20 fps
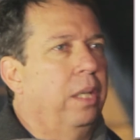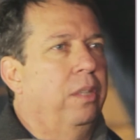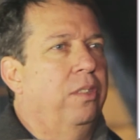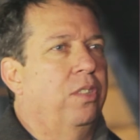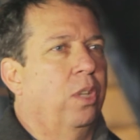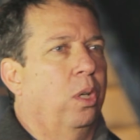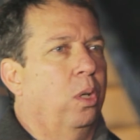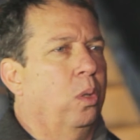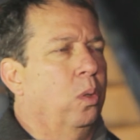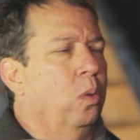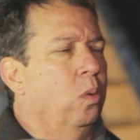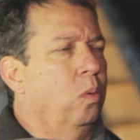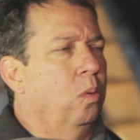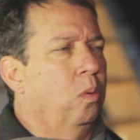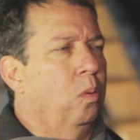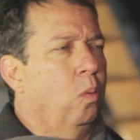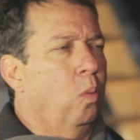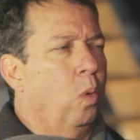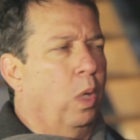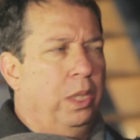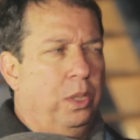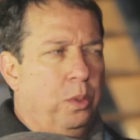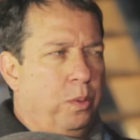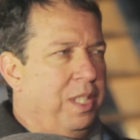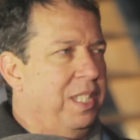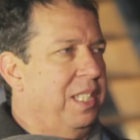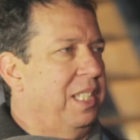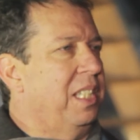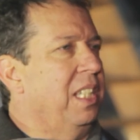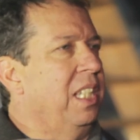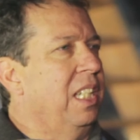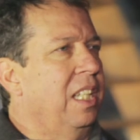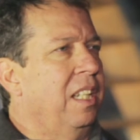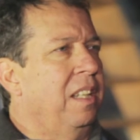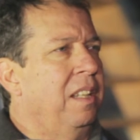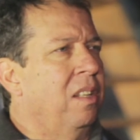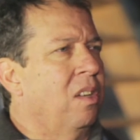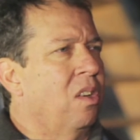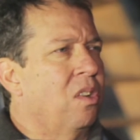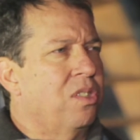so what do we see
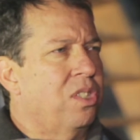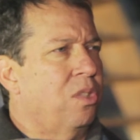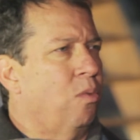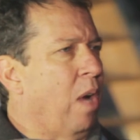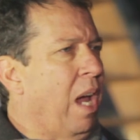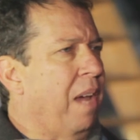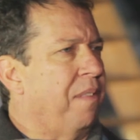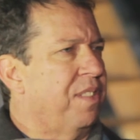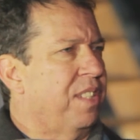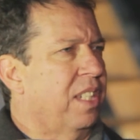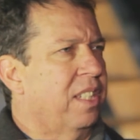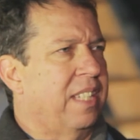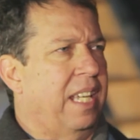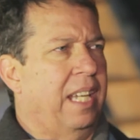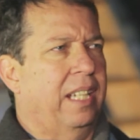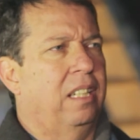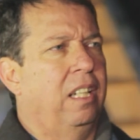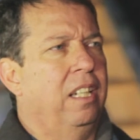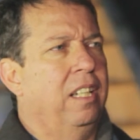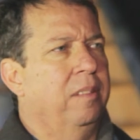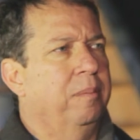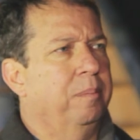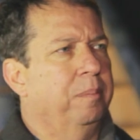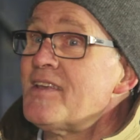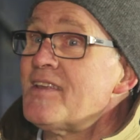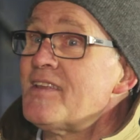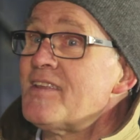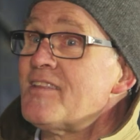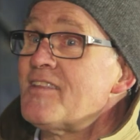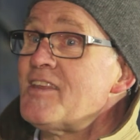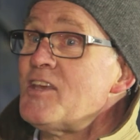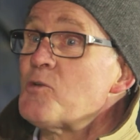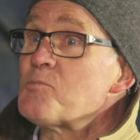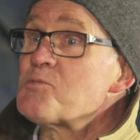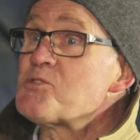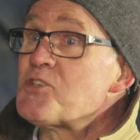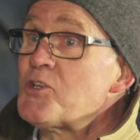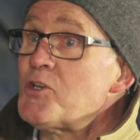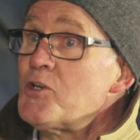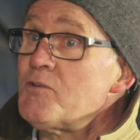in those graphs exactly? The
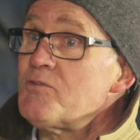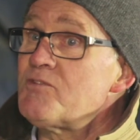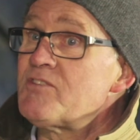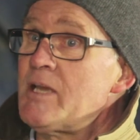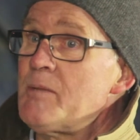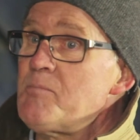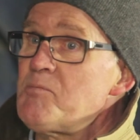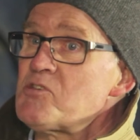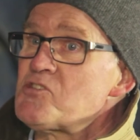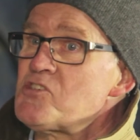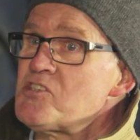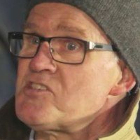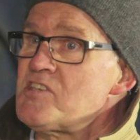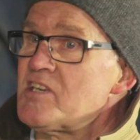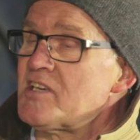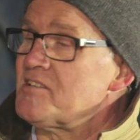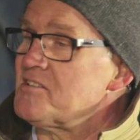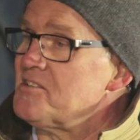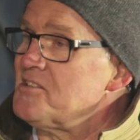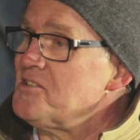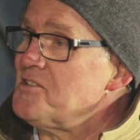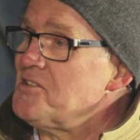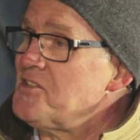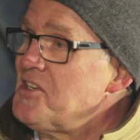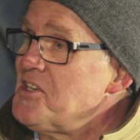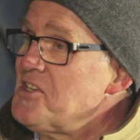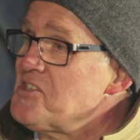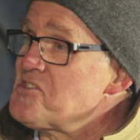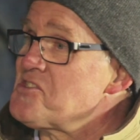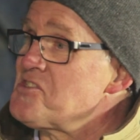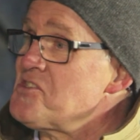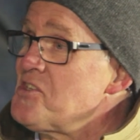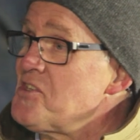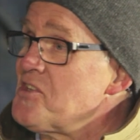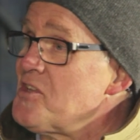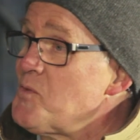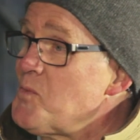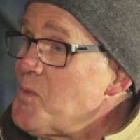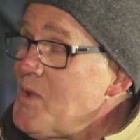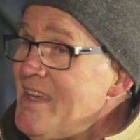observed temperature signal is
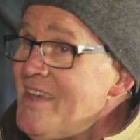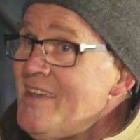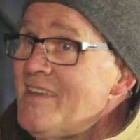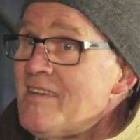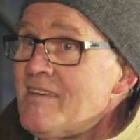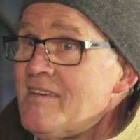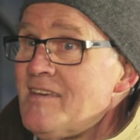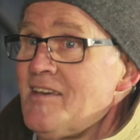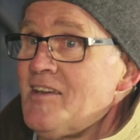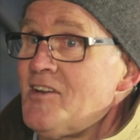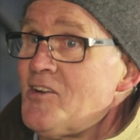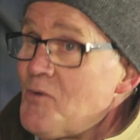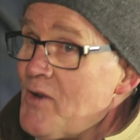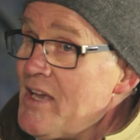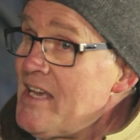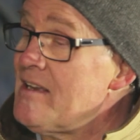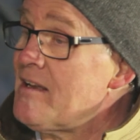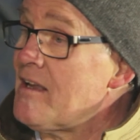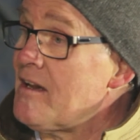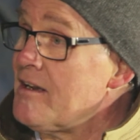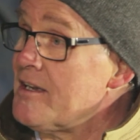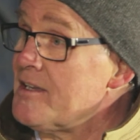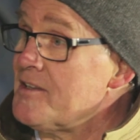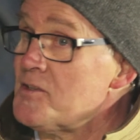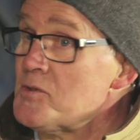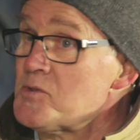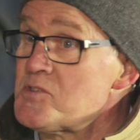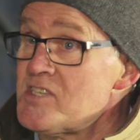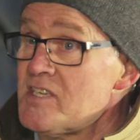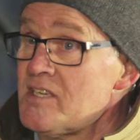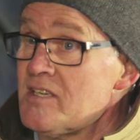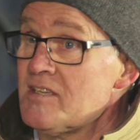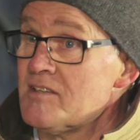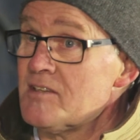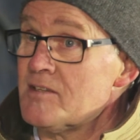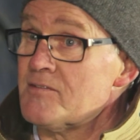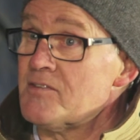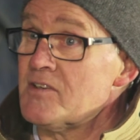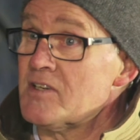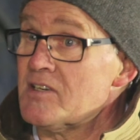the weak gray line you see in
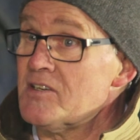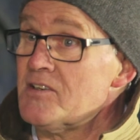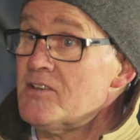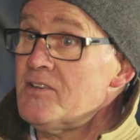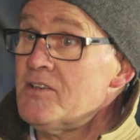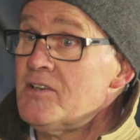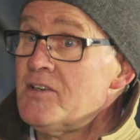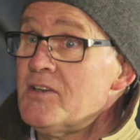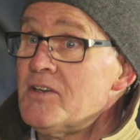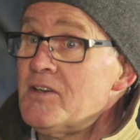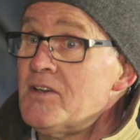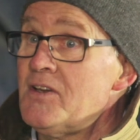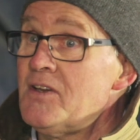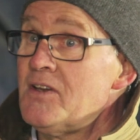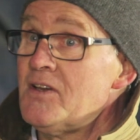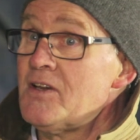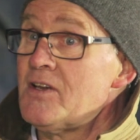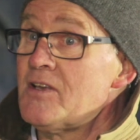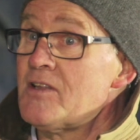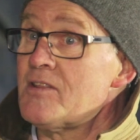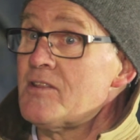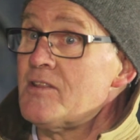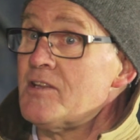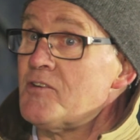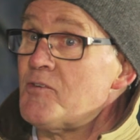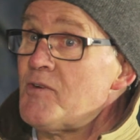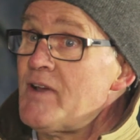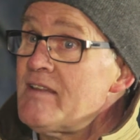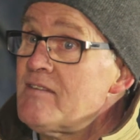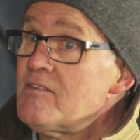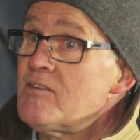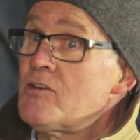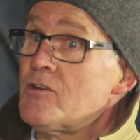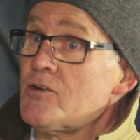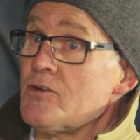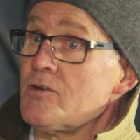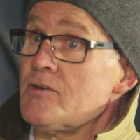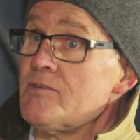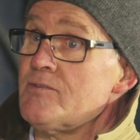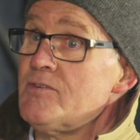the figure. The red
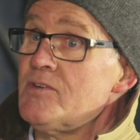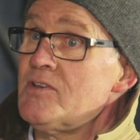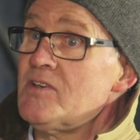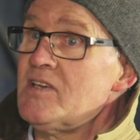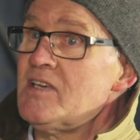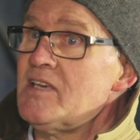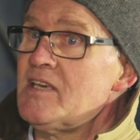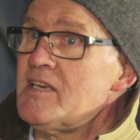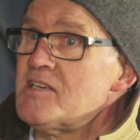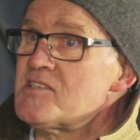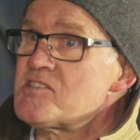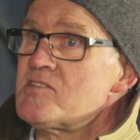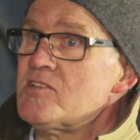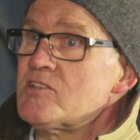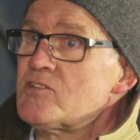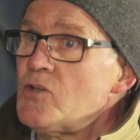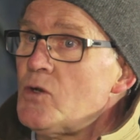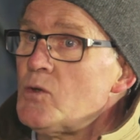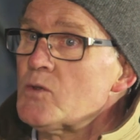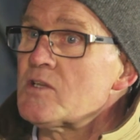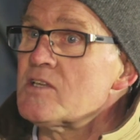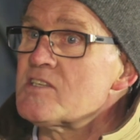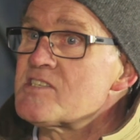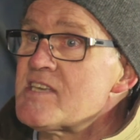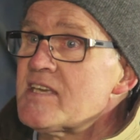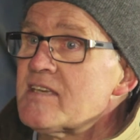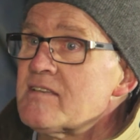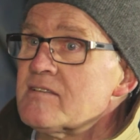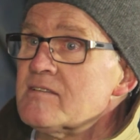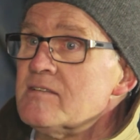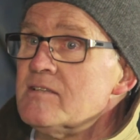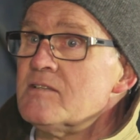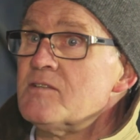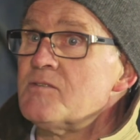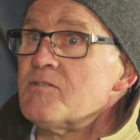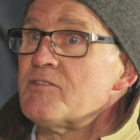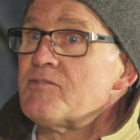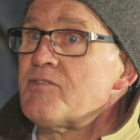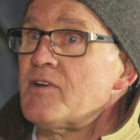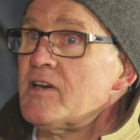curve is the total signal
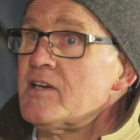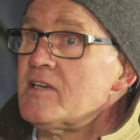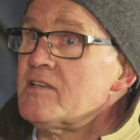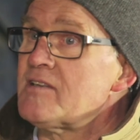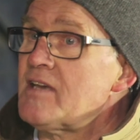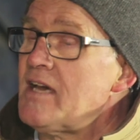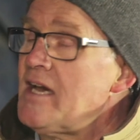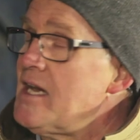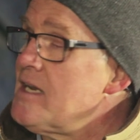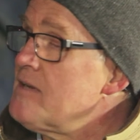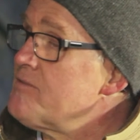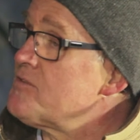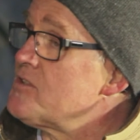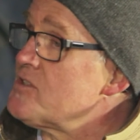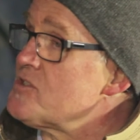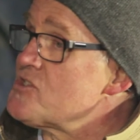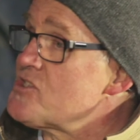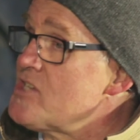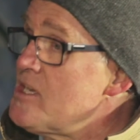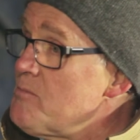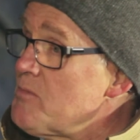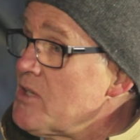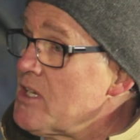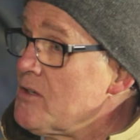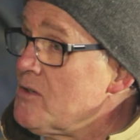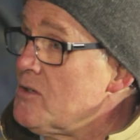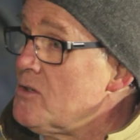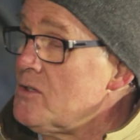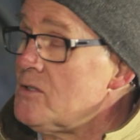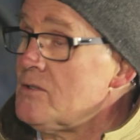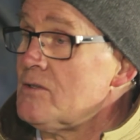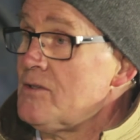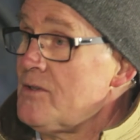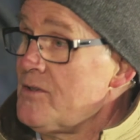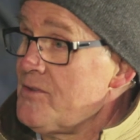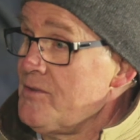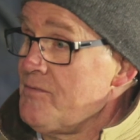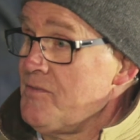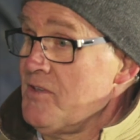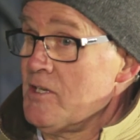we find after summing all
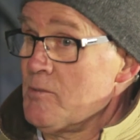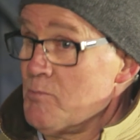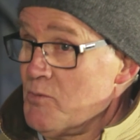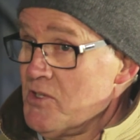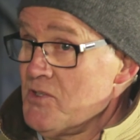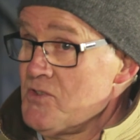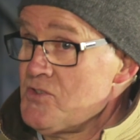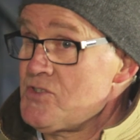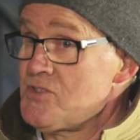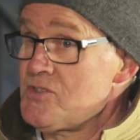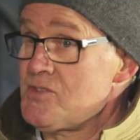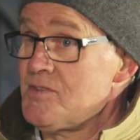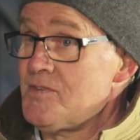the fingerprints.